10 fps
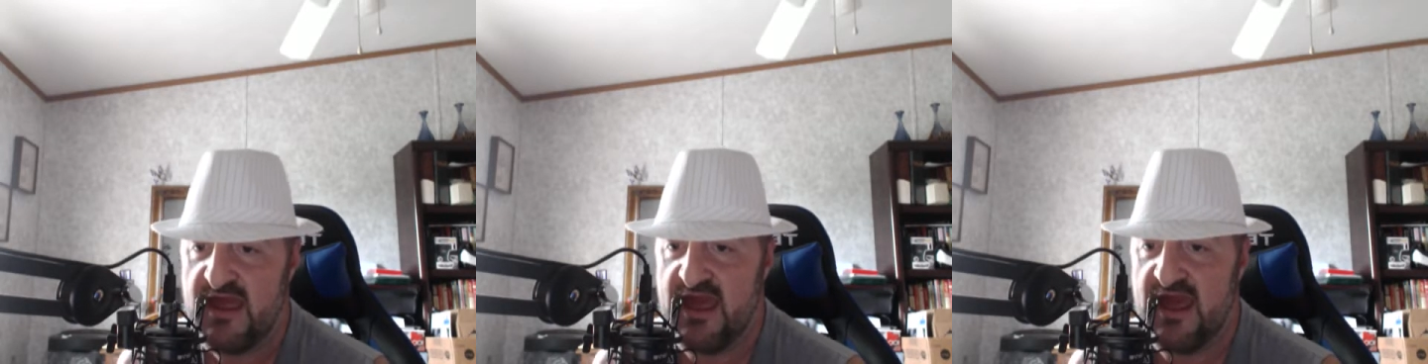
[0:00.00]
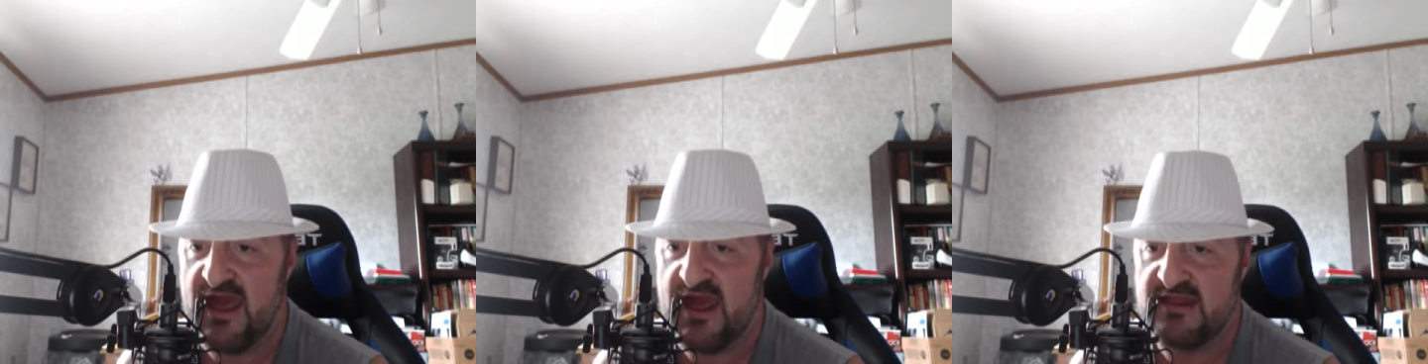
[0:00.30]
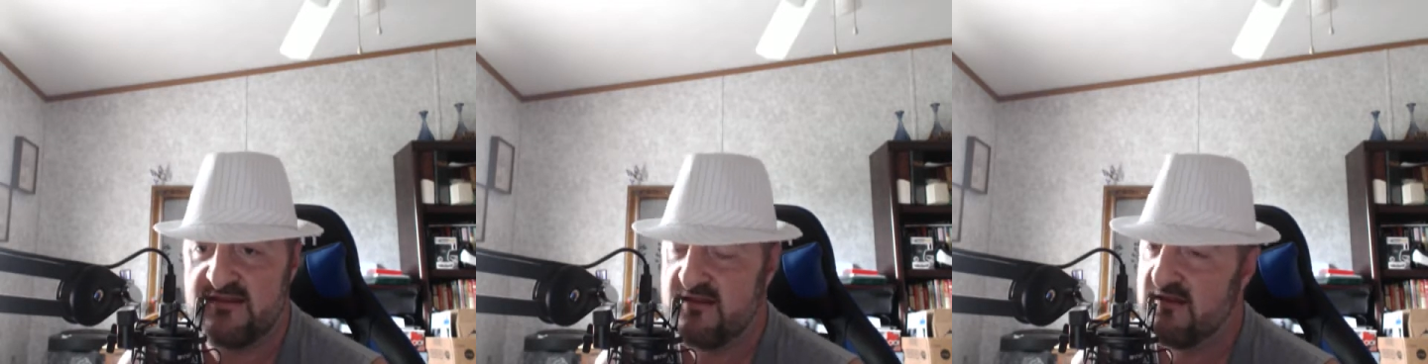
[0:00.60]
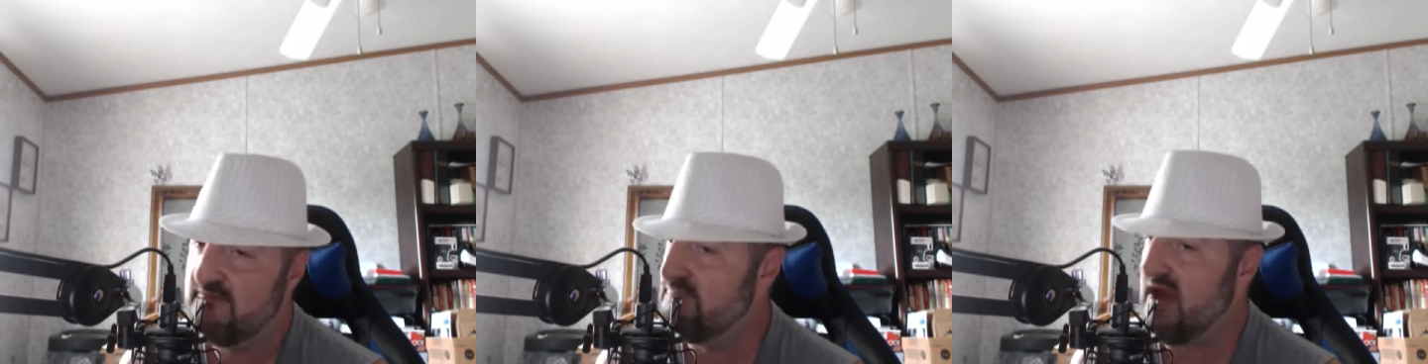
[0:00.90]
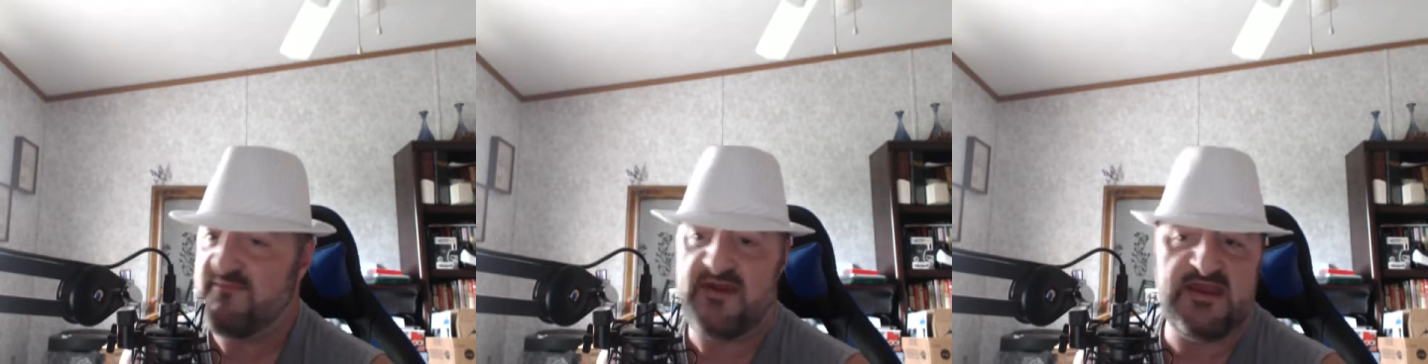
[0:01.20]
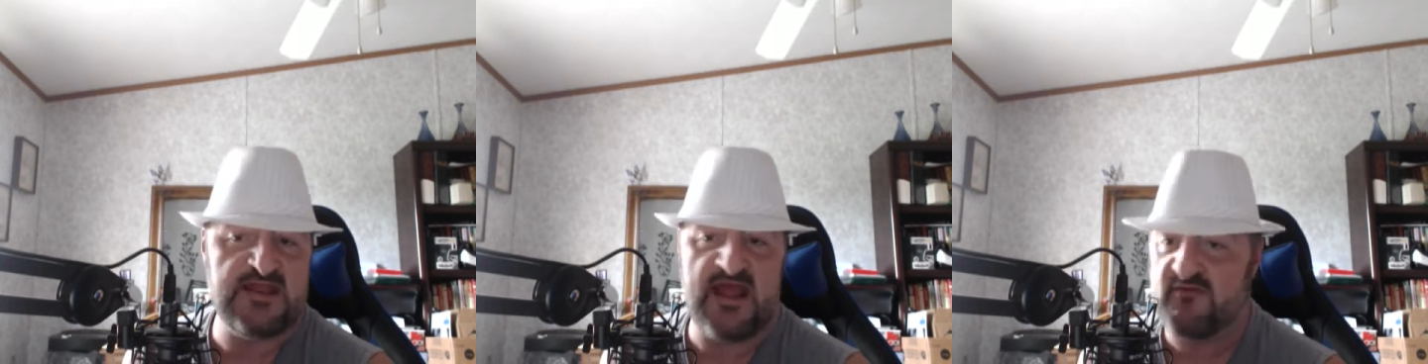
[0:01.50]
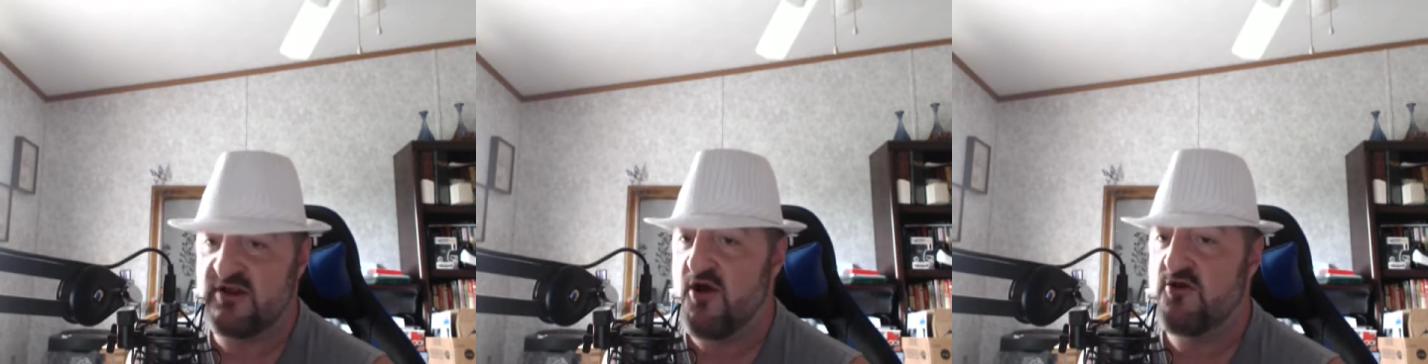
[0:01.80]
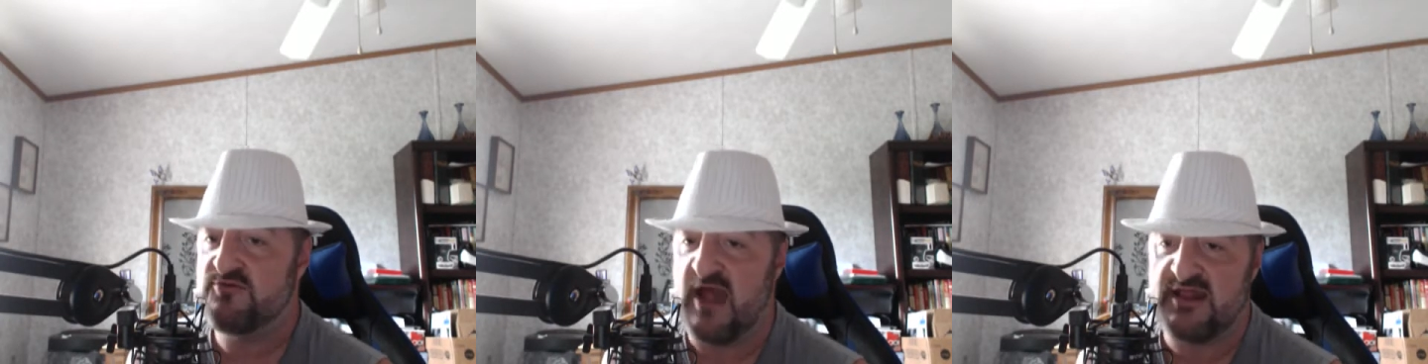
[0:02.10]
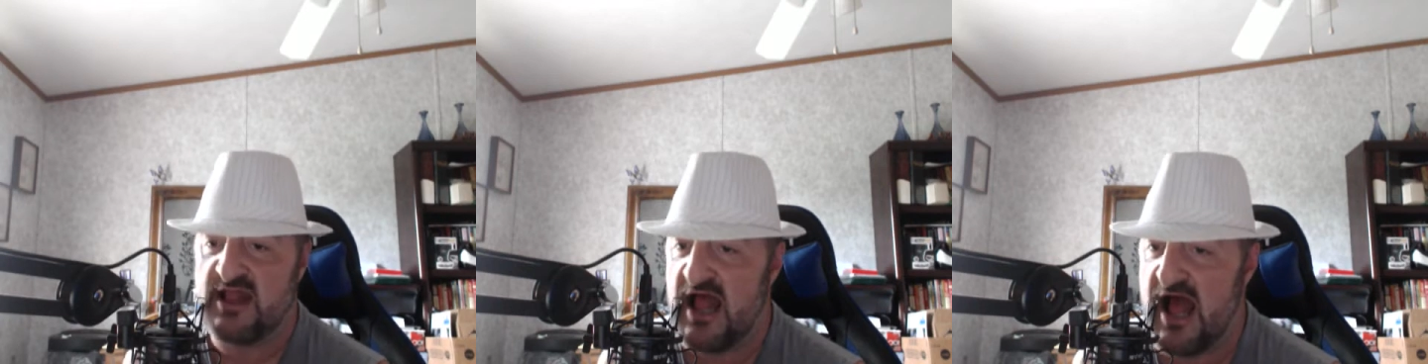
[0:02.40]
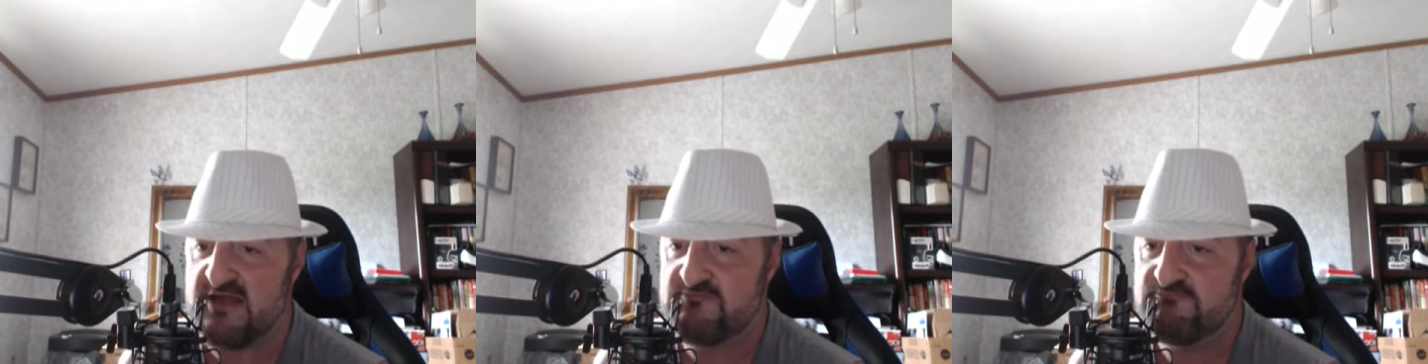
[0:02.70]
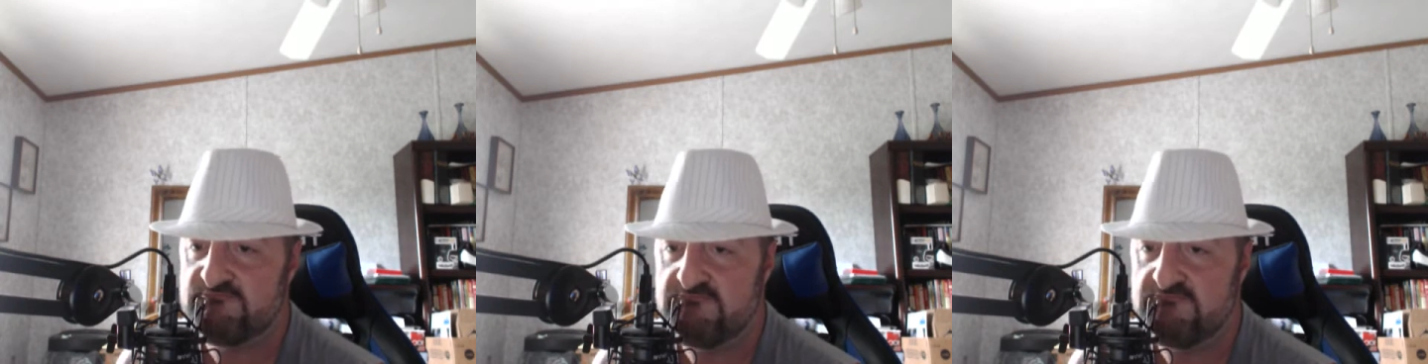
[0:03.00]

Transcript: and maybe you never know down the line.